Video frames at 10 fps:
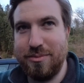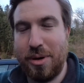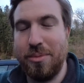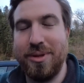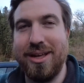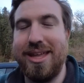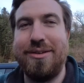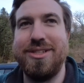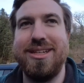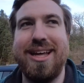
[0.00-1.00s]
probably a
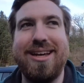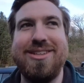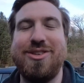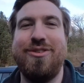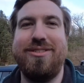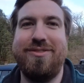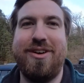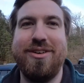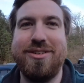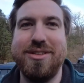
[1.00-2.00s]
thousand, like, conservative
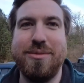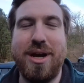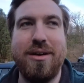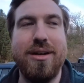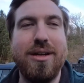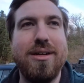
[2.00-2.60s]
articles about,